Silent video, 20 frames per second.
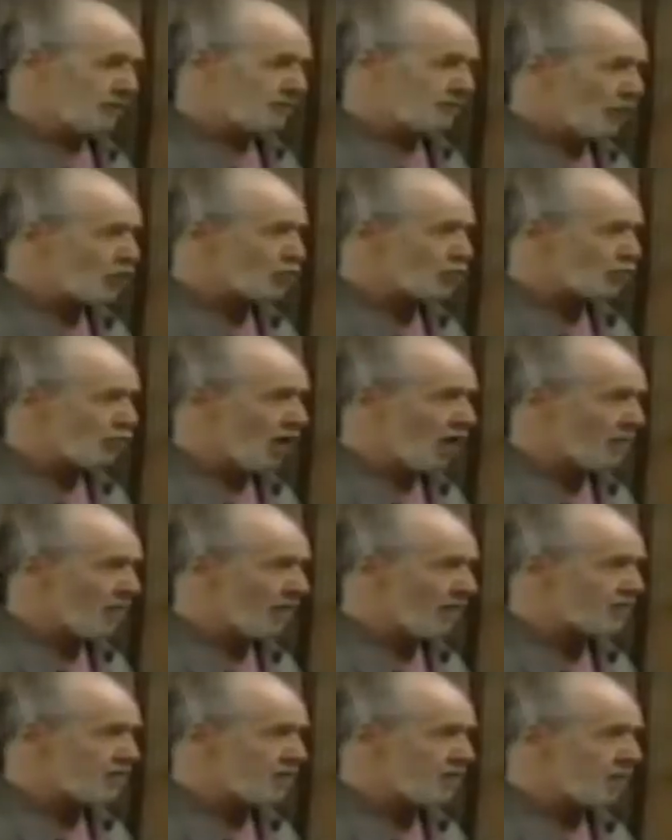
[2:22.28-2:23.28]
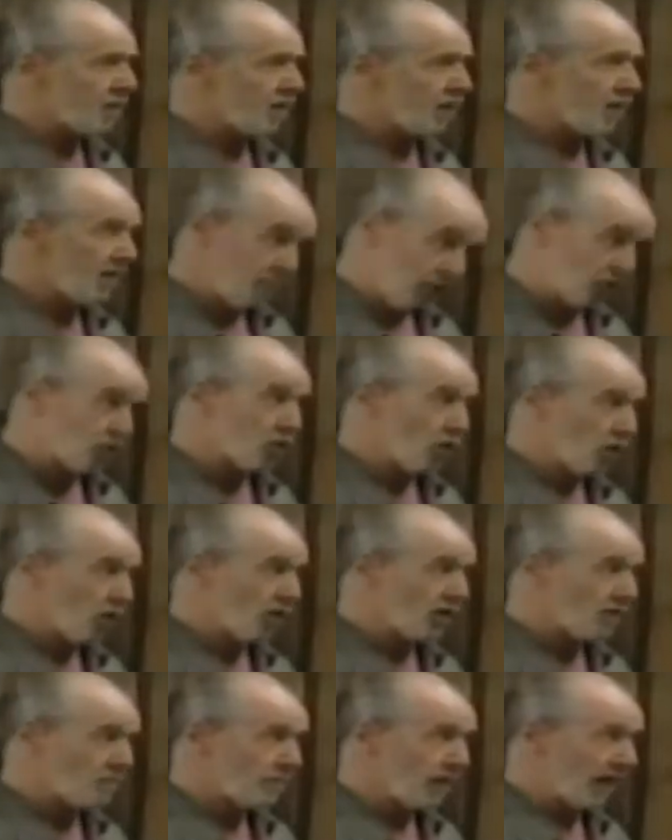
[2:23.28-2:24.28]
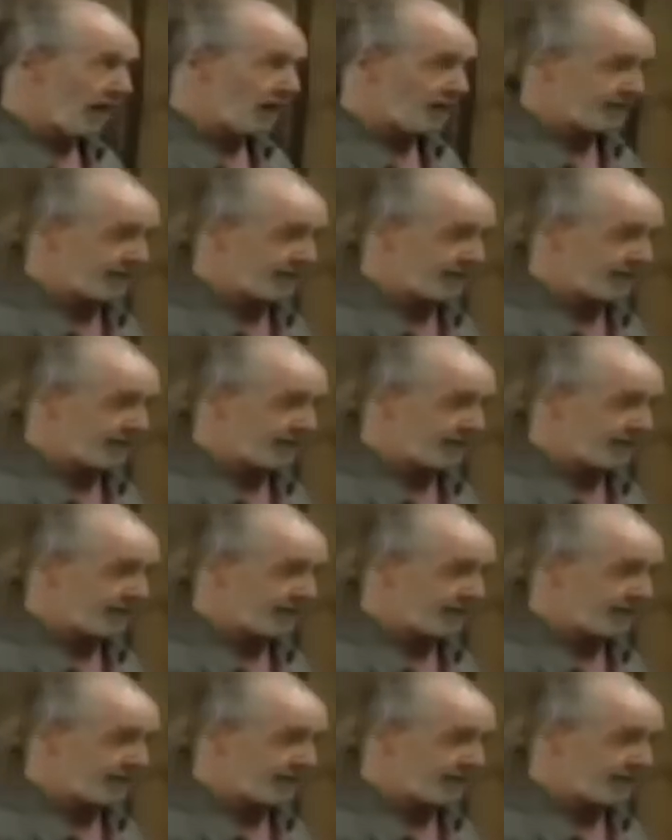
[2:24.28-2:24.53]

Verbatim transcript: Not the first crab I've seen in here, but certainly the